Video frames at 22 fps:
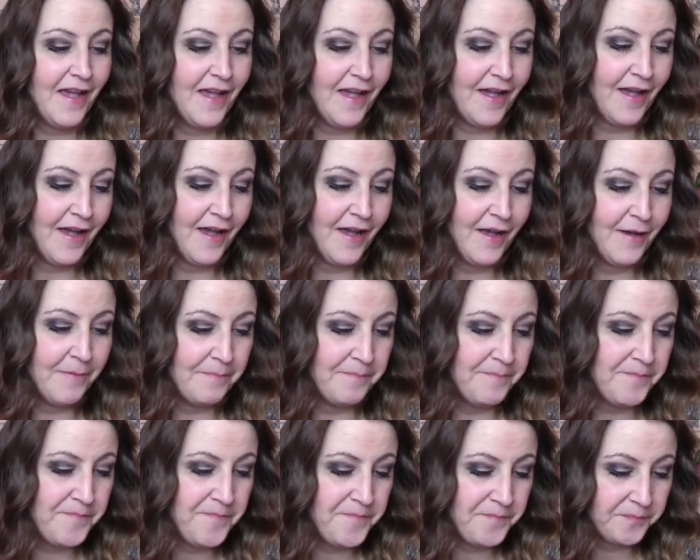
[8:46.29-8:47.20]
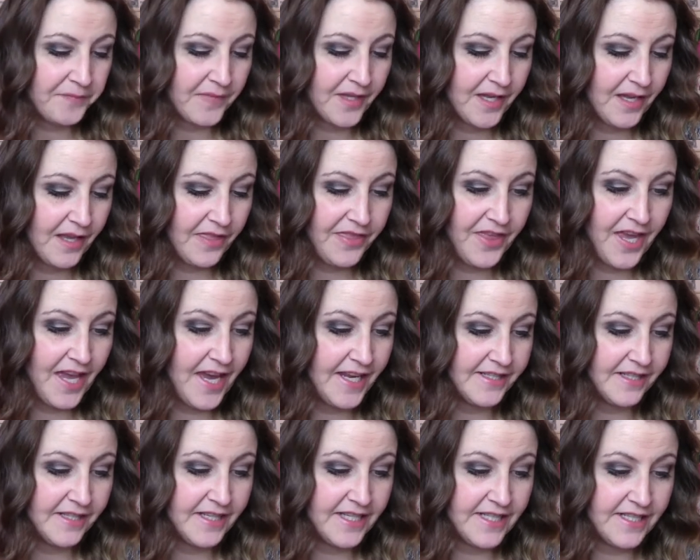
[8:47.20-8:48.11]
If they
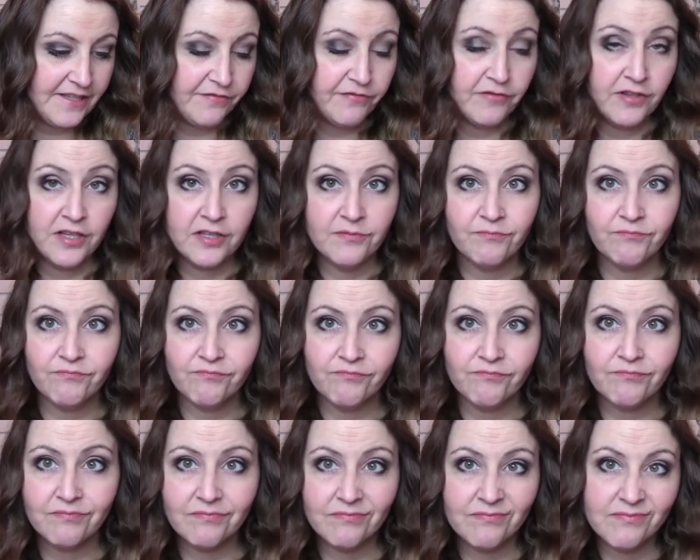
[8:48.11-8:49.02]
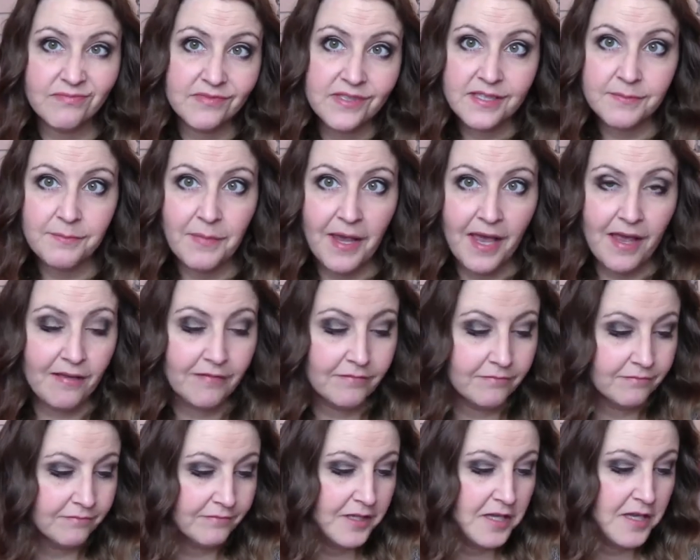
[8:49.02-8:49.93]
had it in a different
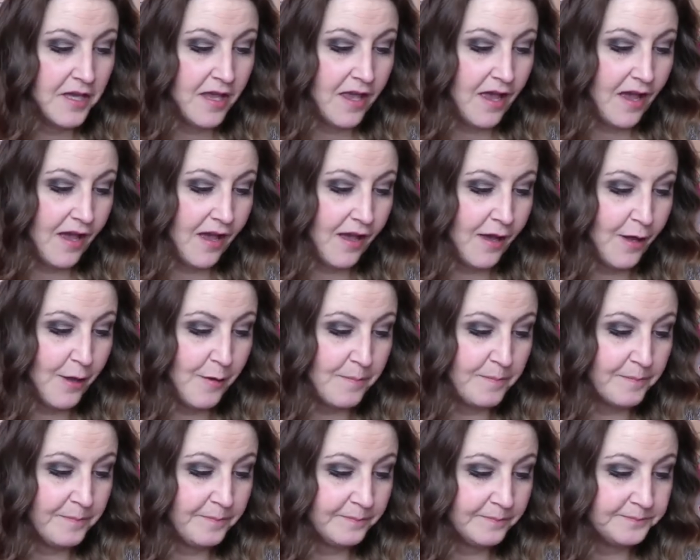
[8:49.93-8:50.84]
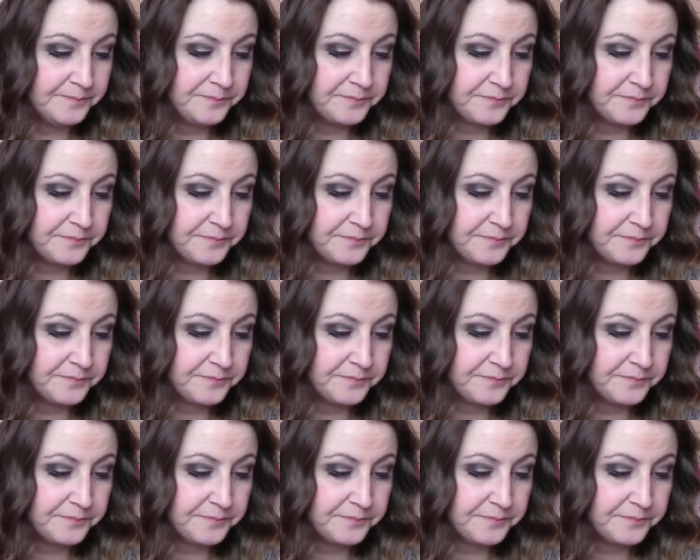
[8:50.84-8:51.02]
smell, then